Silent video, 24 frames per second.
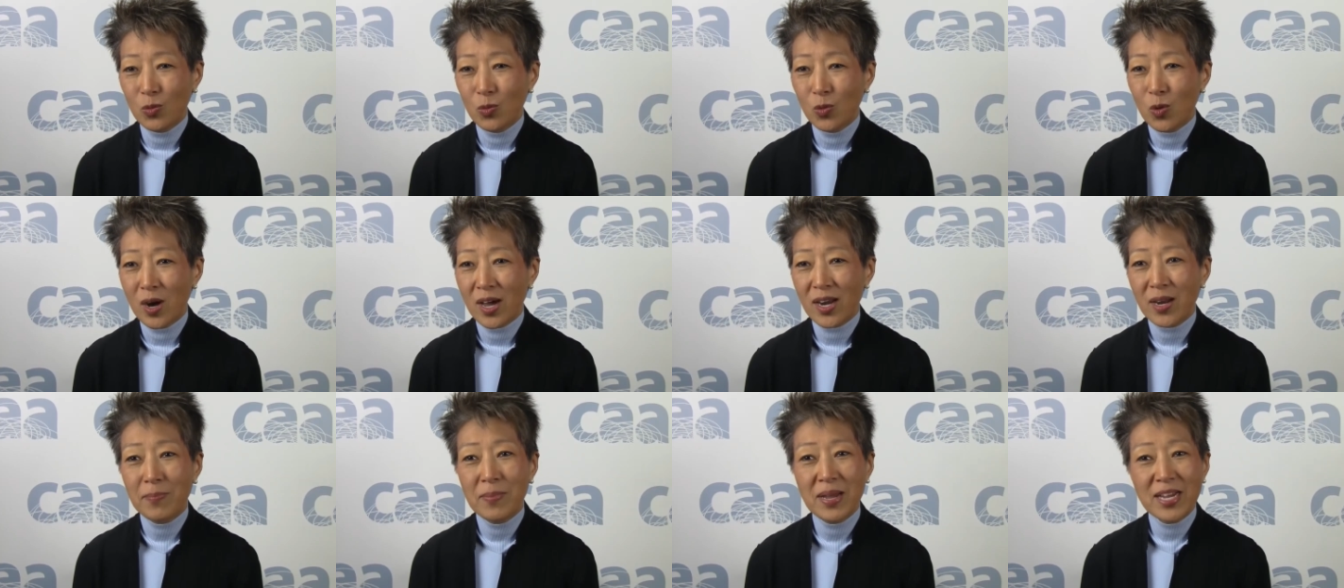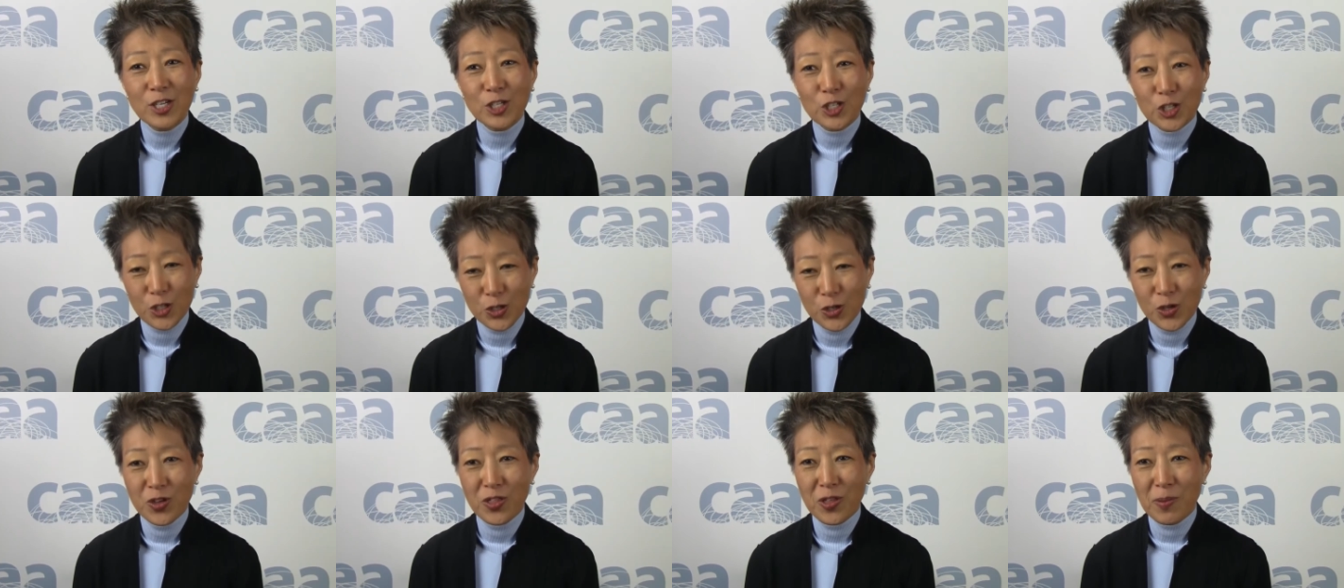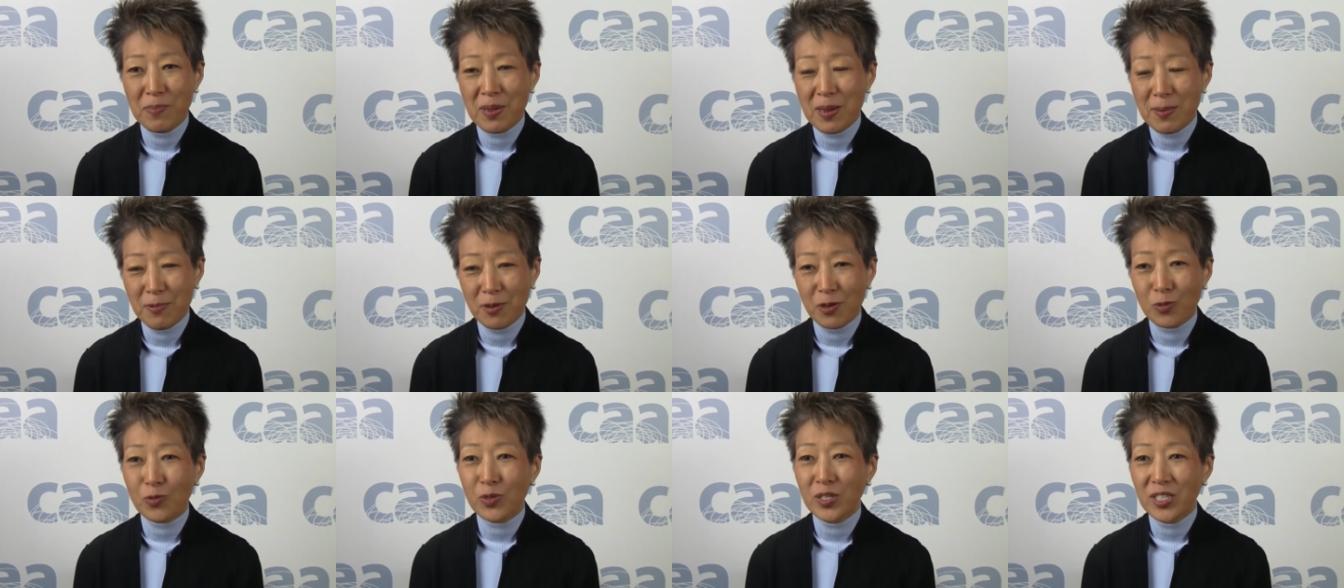want to make sure that
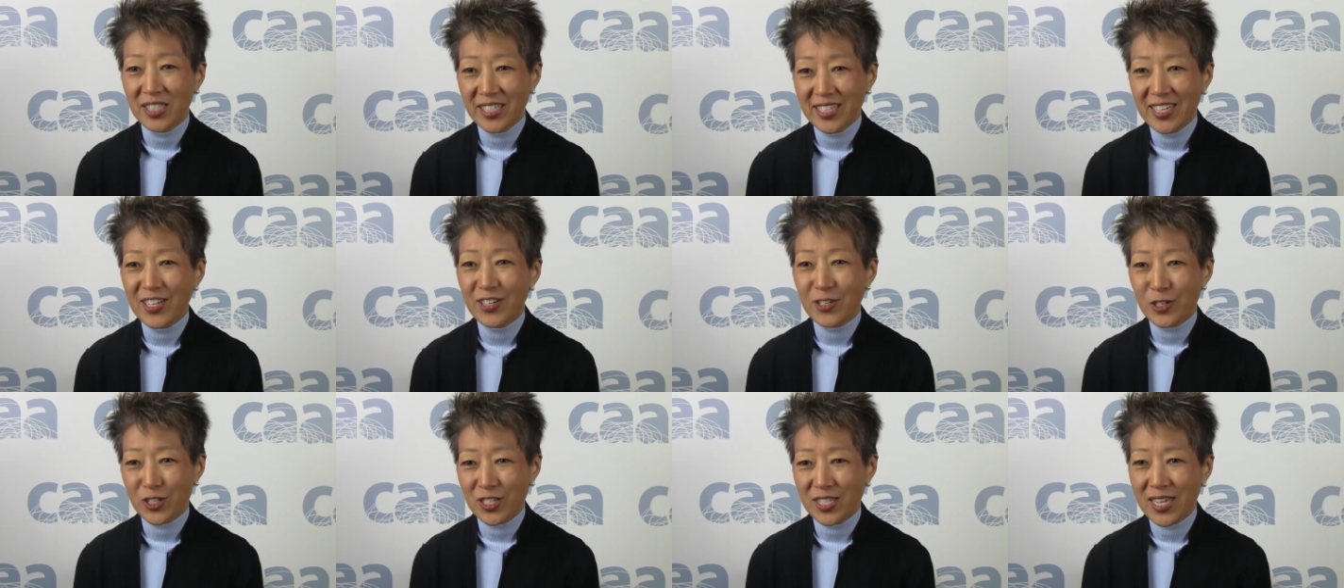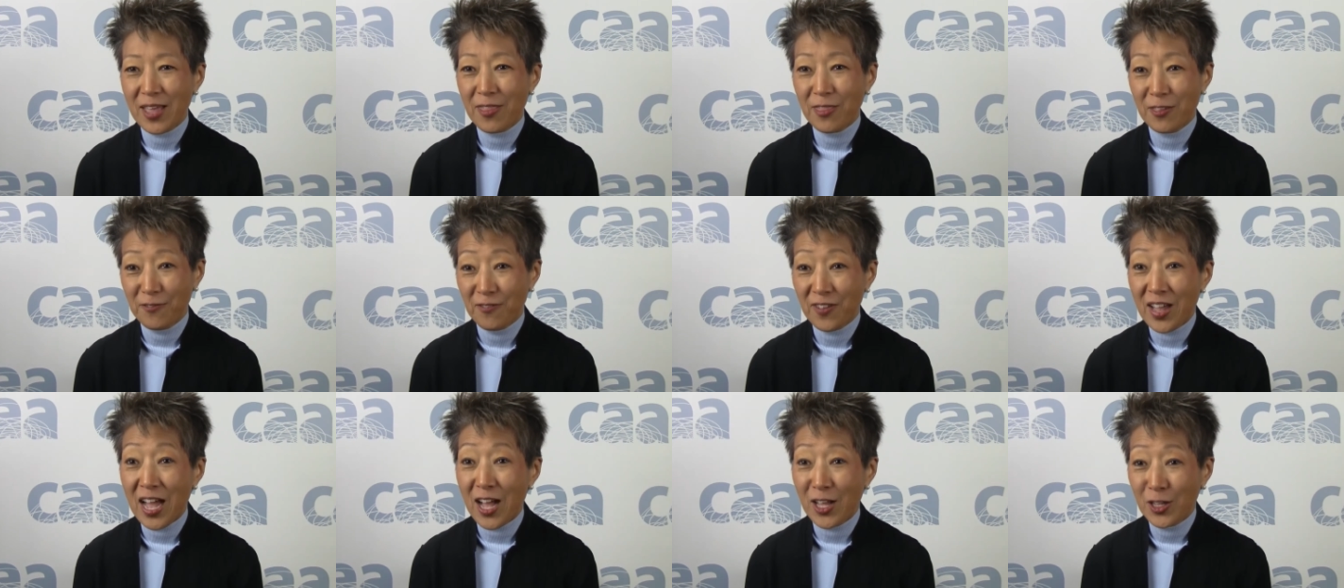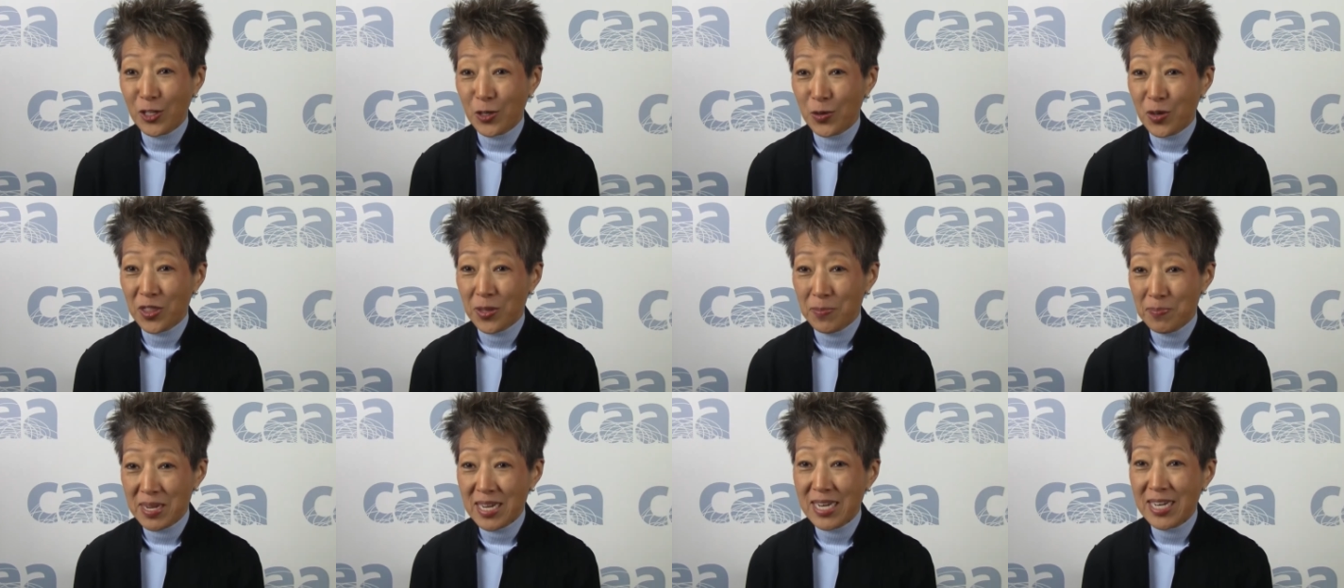people really understand the value
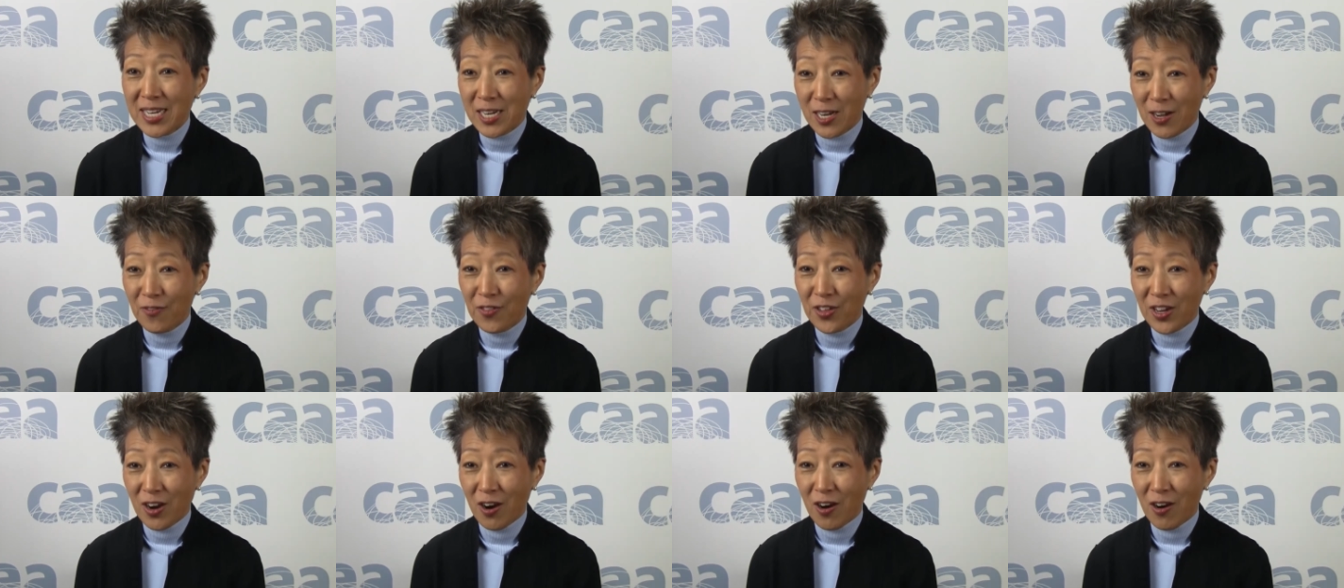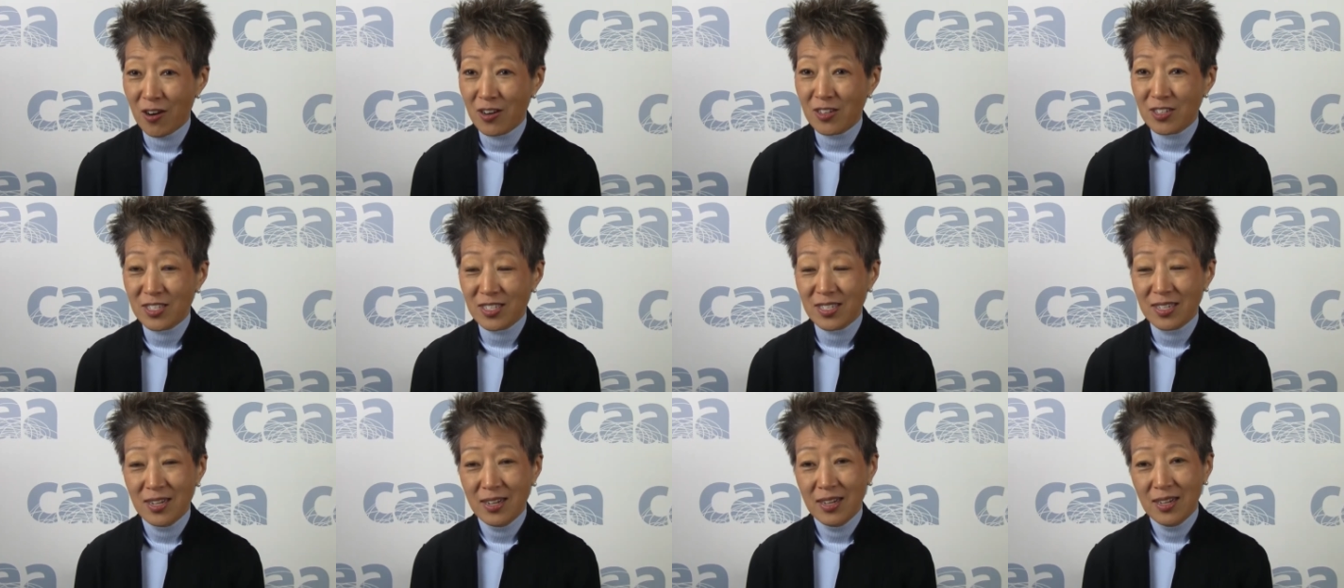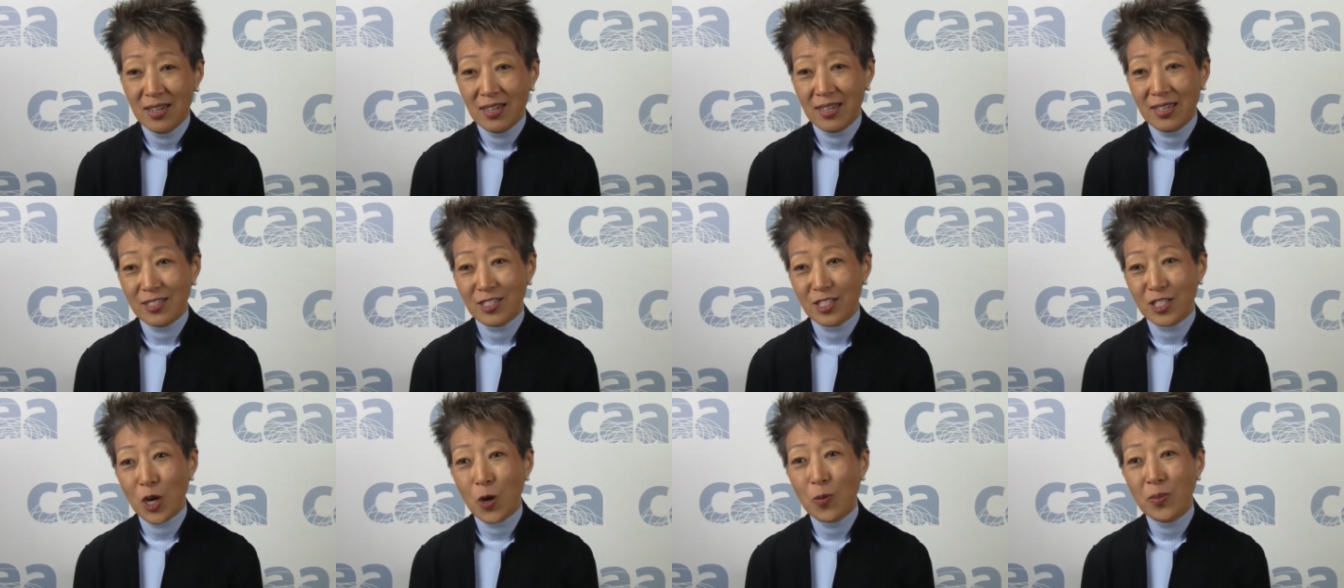and the meaning of the arts
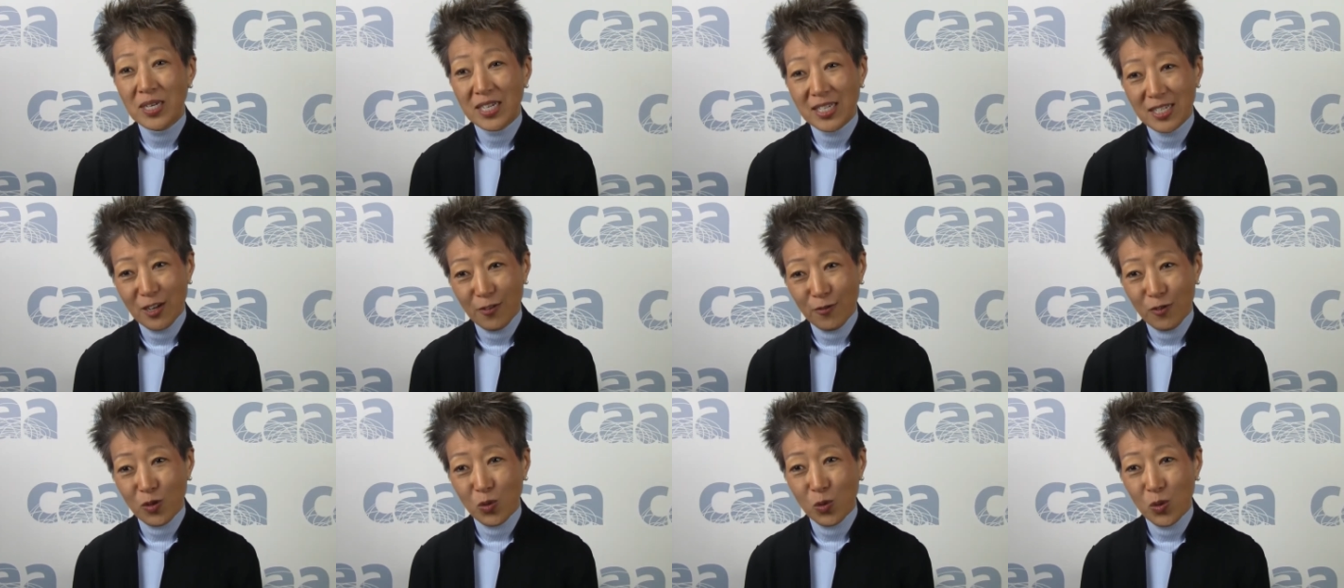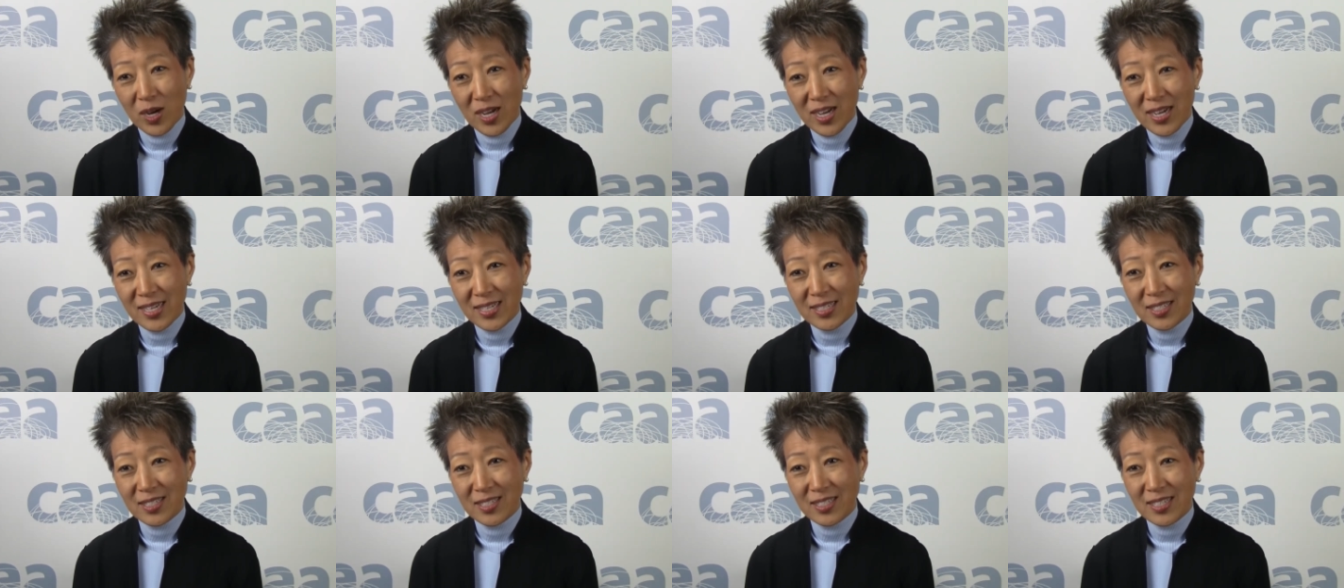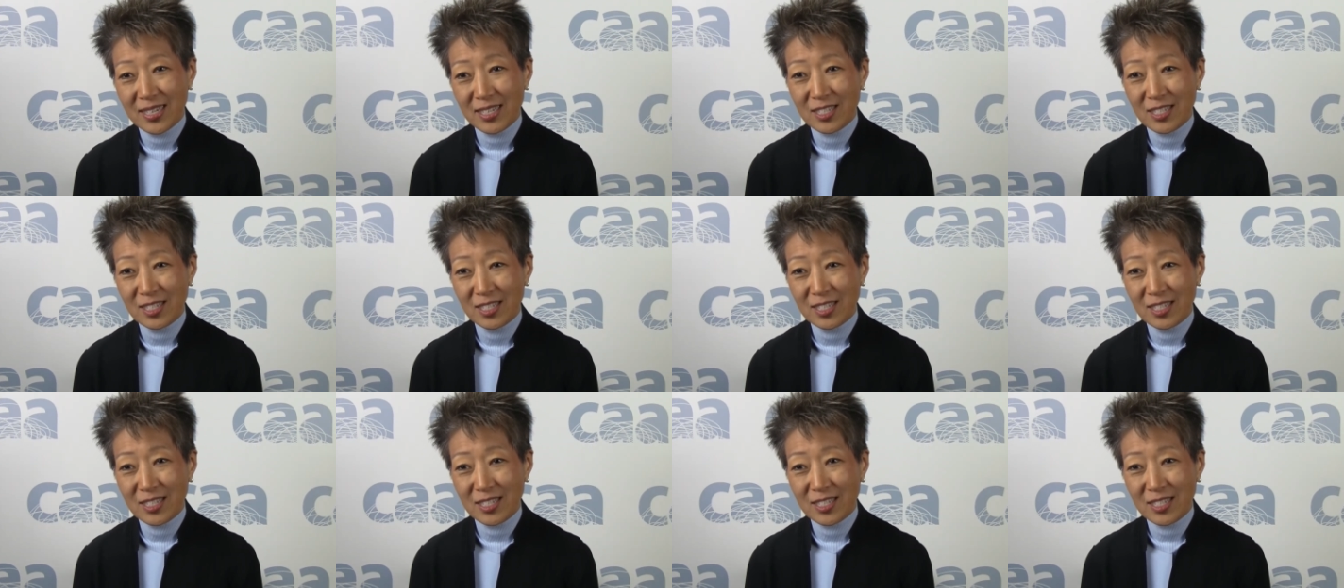in so many different ways.